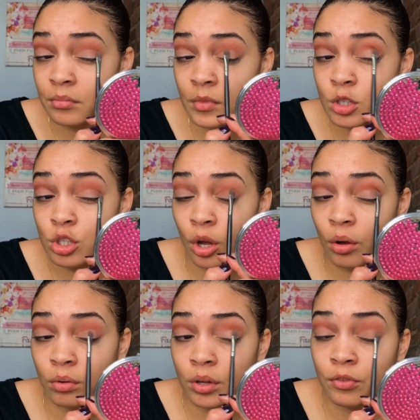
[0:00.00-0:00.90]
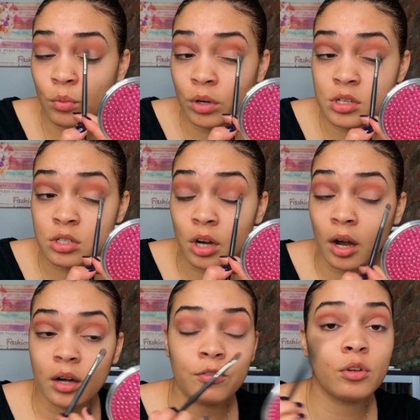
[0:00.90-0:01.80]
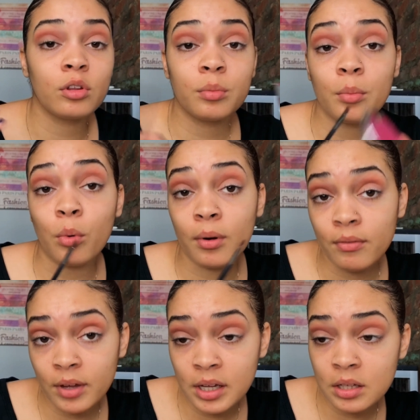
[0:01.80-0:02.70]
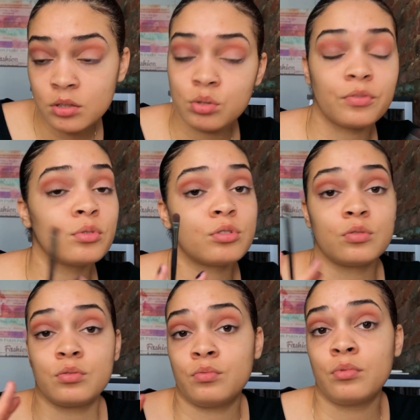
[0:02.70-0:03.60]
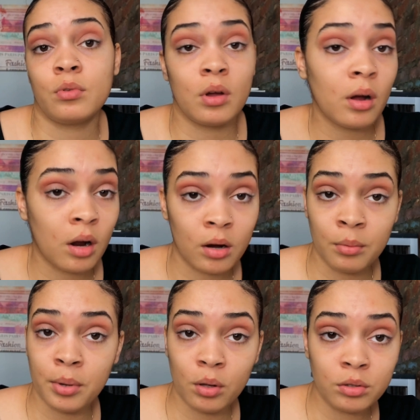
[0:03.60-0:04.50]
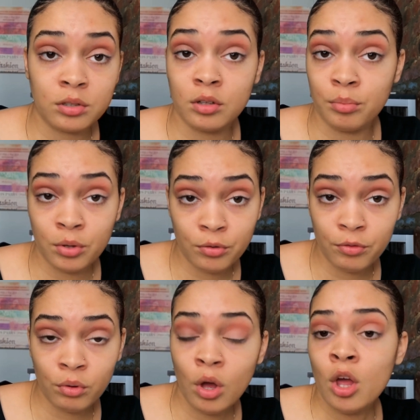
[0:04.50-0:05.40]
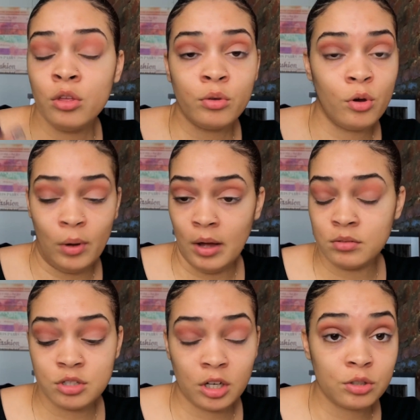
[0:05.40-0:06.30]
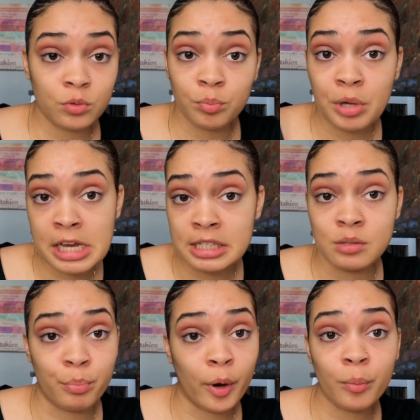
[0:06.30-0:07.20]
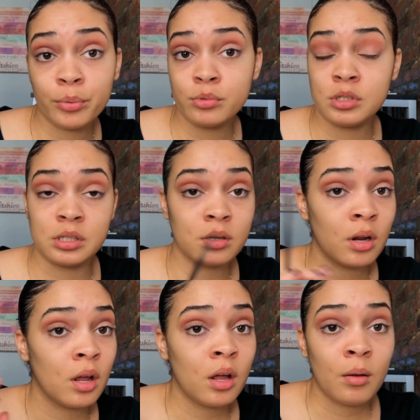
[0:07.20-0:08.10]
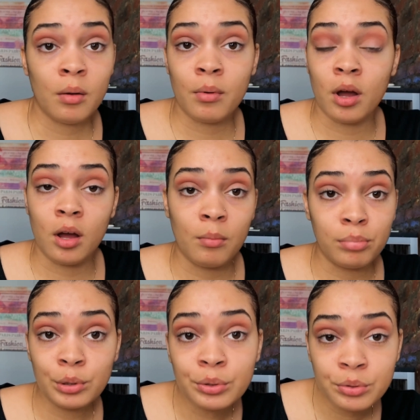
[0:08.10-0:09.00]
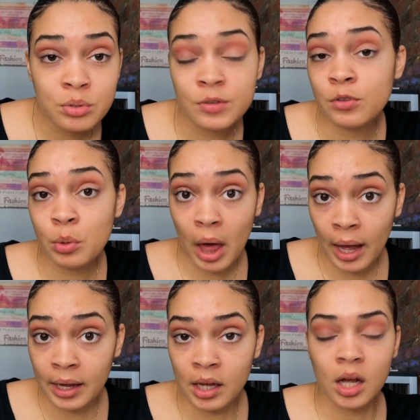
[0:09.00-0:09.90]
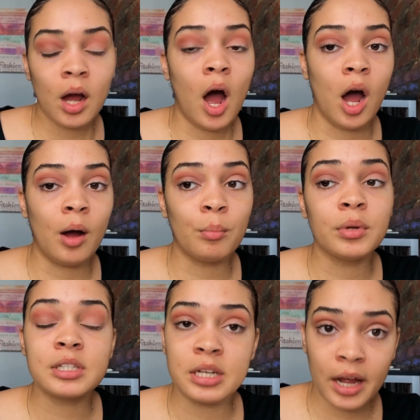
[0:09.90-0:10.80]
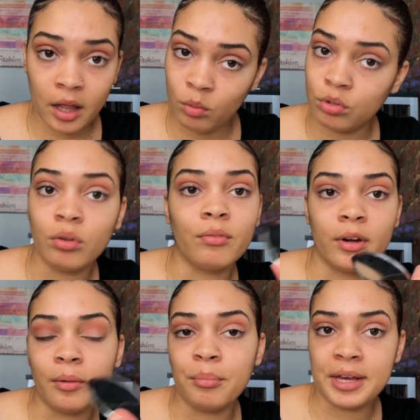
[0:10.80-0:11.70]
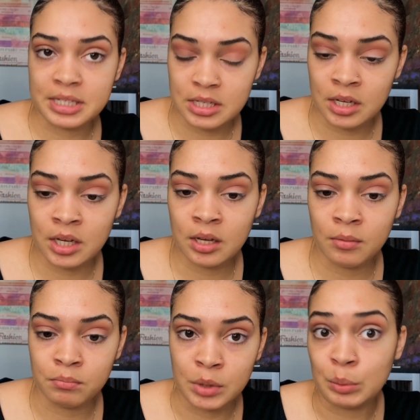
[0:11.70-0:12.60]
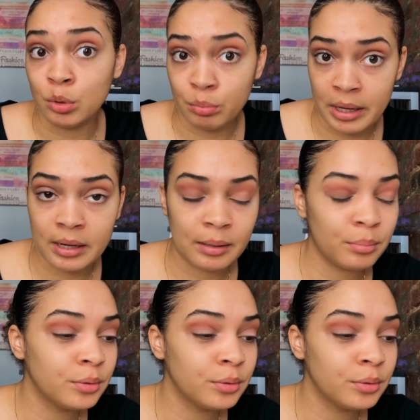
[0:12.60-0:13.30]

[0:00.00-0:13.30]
So if you want to start, if you're a little bit more advanced, or if you just are bold and the beautiful, you can go out and start doing pinks and purples and blues if you like. But today we're doing very basic, minimal makeup.